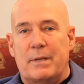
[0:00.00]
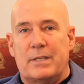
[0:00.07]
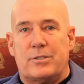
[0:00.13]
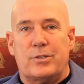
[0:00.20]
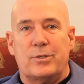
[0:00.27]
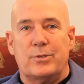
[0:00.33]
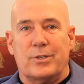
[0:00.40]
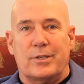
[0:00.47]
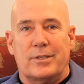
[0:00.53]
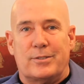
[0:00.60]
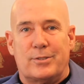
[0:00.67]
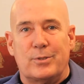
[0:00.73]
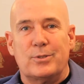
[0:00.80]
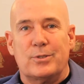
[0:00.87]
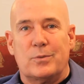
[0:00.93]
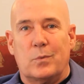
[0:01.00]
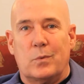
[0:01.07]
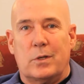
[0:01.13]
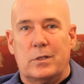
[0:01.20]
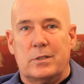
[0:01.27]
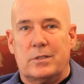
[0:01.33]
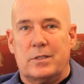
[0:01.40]
met Susan. Susan
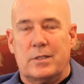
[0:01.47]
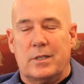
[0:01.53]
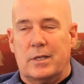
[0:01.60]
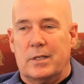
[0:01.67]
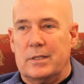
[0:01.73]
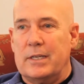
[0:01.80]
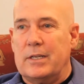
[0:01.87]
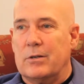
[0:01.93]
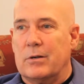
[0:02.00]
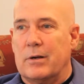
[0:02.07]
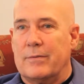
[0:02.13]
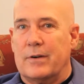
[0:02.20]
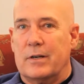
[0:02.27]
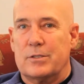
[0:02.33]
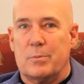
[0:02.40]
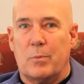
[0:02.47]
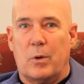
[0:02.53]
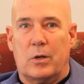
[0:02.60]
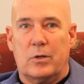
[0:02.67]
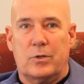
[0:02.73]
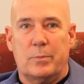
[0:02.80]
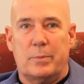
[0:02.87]
was the leader of our
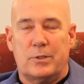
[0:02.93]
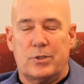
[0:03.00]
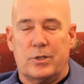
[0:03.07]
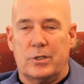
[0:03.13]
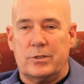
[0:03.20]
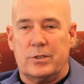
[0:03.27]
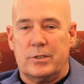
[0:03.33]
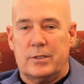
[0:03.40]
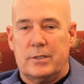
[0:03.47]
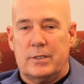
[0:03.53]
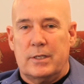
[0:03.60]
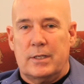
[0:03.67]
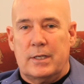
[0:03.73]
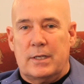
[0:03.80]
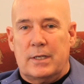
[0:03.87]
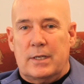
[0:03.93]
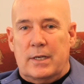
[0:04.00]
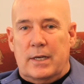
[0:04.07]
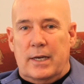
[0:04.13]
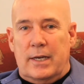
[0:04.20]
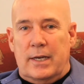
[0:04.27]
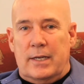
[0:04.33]
small group at church,
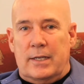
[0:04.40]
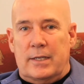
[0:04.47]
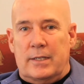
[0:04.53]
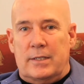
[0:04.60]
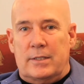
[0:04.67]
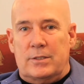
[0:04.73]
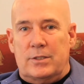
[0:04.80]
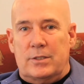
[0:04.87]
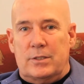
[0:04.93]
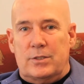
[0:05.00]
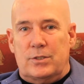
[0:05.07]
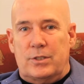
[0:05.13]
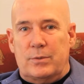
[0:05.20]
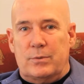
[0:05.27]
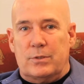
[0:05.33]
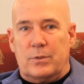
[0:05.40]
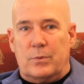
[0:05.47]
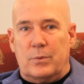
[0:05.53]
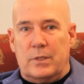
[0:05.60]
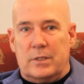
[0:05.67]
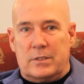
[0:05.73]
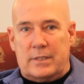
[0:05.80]
and she was a
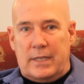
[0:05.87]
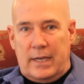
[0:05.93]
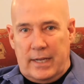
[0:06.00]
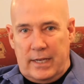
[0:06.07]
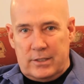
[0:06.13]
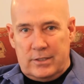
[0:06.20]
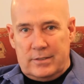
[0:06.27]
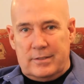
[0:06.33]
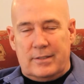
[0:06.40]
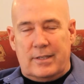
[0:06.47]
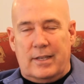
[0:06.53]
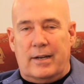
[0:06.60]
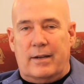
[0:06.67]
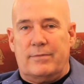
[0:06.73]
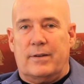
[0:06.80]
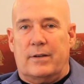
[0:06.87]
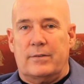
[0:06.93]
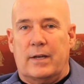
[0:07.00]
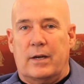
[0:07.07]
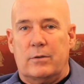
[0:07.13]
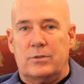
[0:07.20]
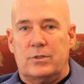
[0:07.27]
real estate agent that I
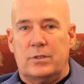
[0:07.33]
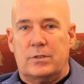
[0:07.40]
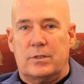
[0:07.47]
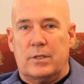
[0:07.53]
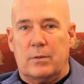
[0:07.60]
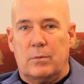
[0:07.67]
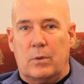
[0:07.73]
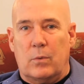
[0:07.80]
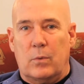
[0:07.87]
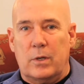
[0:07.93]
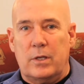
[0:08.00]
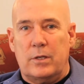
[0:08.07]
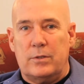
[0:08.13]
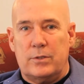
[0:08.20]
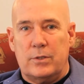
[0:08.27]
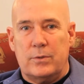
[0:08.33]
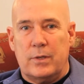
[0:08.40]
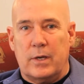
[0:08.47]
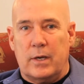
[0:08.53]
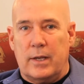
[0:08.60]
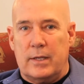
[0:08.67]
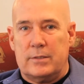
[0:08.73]
found out. She said, well, what are you
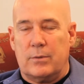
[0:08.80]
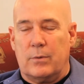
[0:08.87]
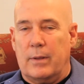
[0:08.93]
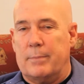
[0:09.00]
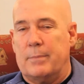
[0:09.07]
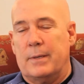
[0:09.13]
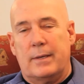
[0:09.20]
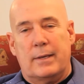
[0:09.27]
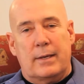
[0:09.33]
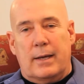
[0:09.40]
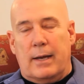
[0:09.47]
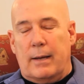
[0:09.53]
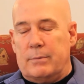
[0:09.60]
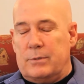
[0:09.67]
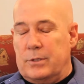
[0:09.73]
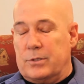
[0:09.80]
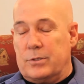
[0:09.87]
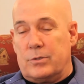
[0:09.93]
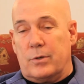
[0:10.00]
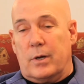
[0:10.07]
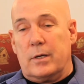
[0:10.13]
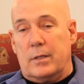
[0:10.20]
doing? And I said, well, I'm just
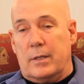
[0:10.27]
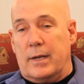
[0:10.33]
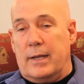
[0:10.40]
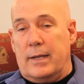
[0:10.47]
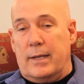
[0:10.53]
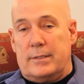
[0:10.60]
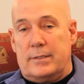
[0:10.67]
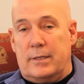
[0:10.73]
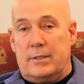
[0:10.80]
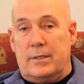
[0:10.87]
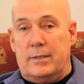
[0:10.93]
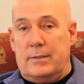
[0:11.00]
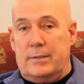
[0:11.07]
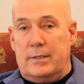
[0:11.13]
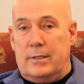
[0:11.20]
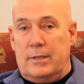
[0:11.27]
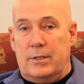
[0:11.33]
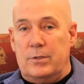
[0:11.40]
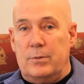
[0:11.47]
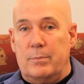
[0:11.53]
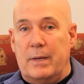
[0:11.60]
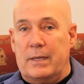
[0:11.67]
struggling. I said,
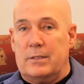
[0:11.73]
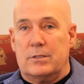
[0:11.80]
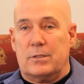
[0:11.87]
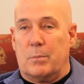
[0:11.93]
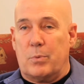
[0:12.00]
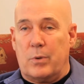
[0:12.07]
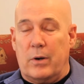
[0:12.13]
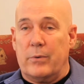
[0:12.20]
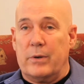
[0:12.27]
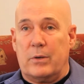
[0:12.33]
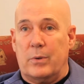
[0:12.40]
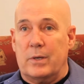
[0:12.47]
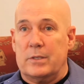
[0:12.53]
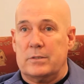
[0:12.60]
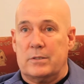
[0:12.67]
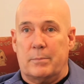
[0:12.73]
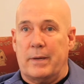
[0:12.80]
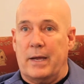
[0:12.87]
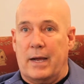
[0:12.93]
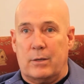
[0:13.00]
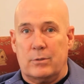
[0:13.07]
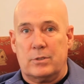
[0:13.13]
can you make this a prayer request that
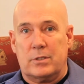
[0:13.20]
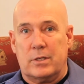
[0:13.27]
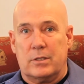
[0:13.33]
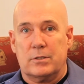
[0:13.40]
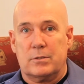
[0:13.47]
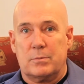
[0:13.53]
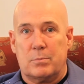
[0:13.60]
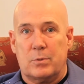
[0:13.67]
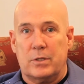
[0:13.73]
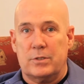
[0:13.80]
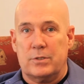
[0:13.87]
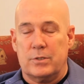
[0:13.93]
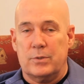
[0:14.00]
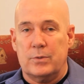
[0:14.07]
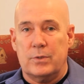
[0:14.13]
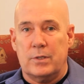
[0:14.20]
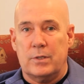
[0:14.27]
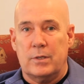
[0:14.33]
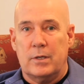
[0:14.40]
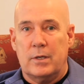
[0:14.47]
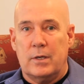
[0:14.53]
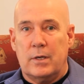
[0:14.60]
my house sells pretty soon?
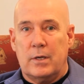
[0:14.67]
And